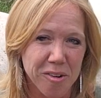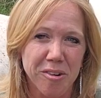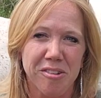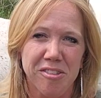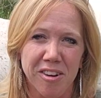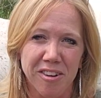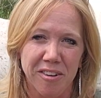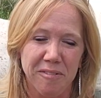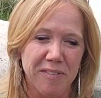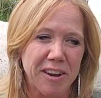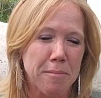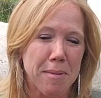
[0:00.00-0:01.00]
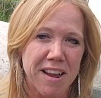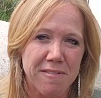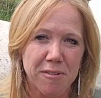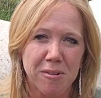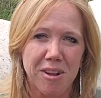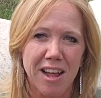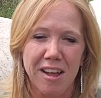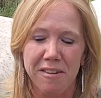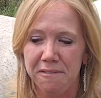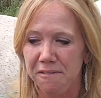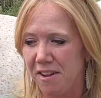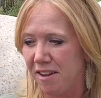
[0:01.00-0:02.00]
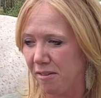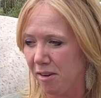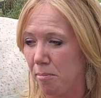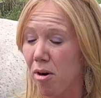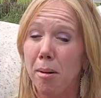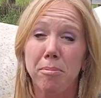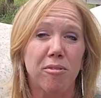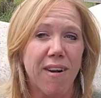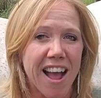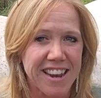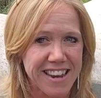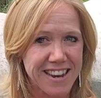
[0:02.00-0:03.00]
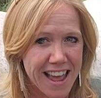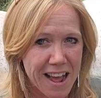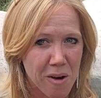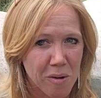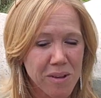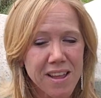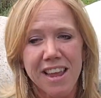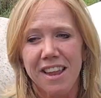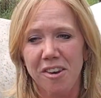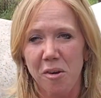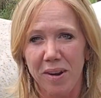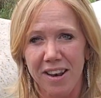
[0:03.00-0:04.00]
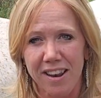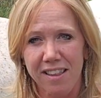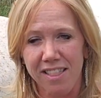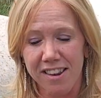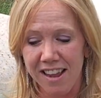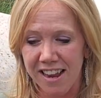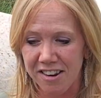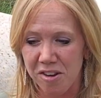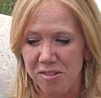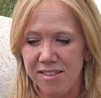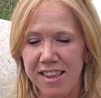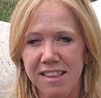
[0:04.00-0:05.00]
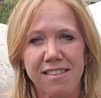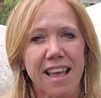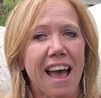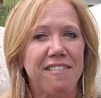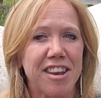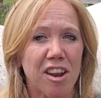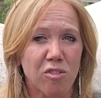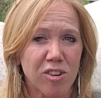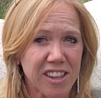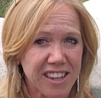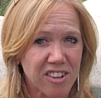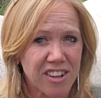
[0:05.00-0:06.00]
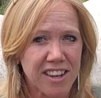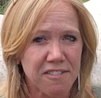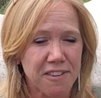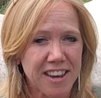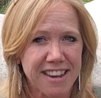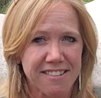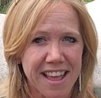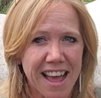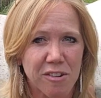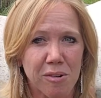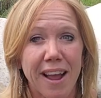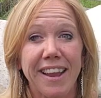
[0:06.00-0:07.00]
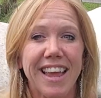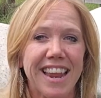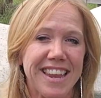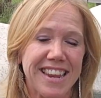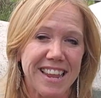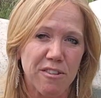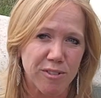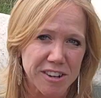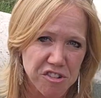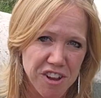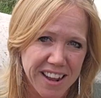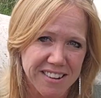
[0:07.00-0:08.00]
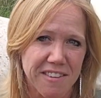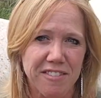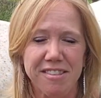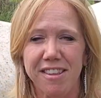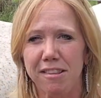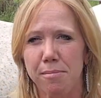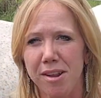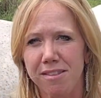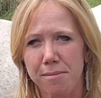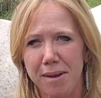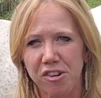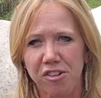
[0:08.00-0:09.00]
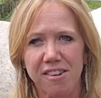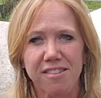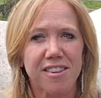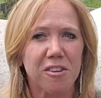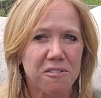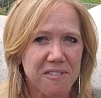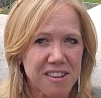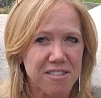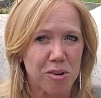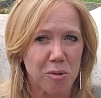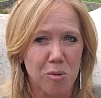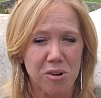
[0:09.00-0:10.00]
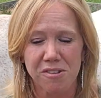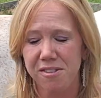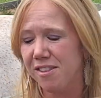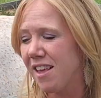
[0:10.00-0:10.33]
owners are very mindful of proper riding now, knowing the diagnoses, having a really good fitting saddle, and getting it rechecked every 6 months to make sure it still fits your horse.